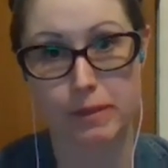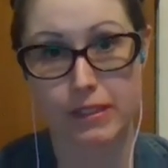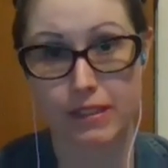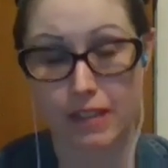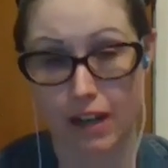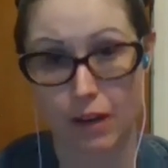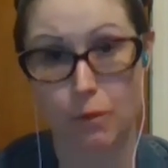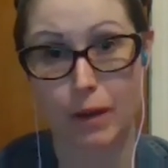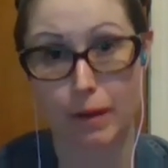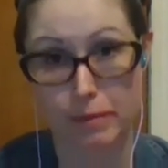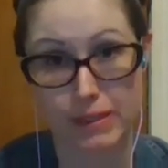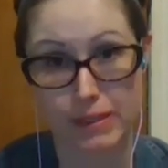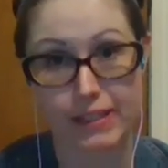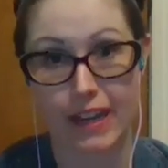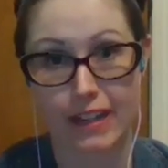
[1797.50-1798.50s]
our
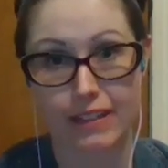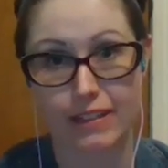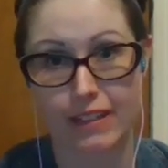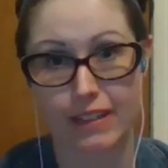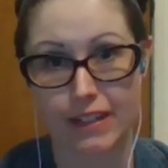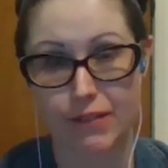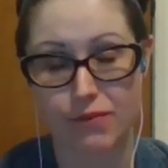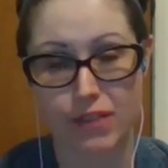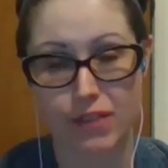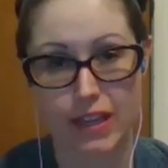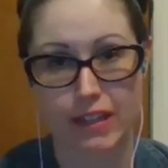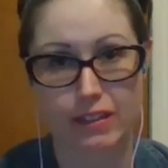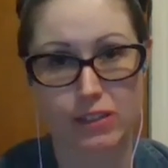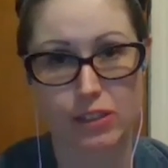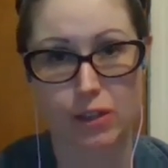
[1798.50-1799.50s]
website kind of
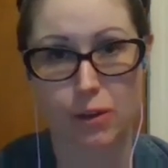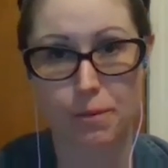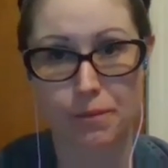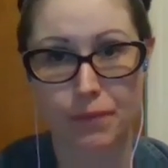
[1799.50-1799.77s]
thing. So